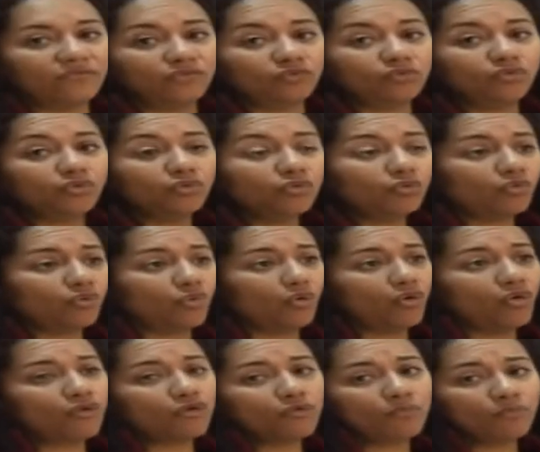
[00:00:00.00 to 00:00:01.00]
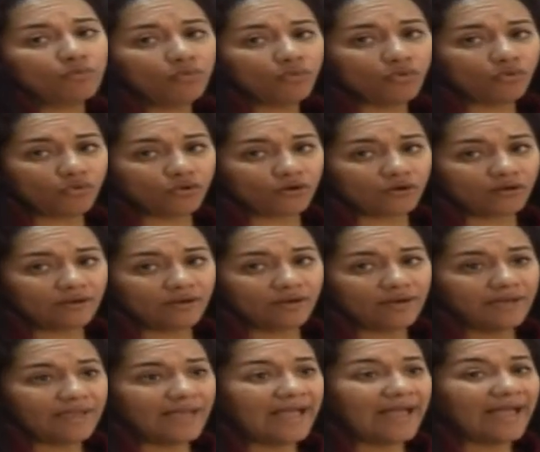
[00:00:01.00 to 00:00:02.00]
2 or more
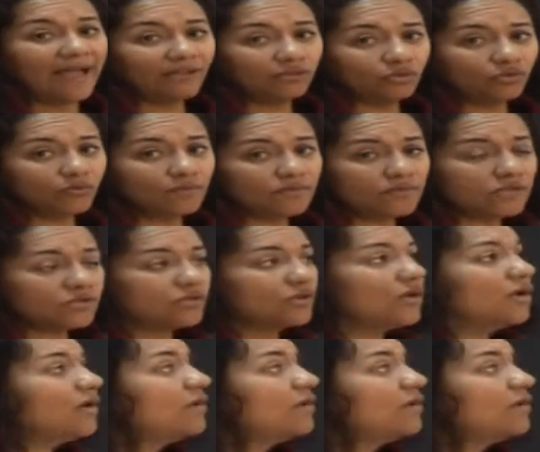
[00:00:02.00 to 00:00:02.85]
atoms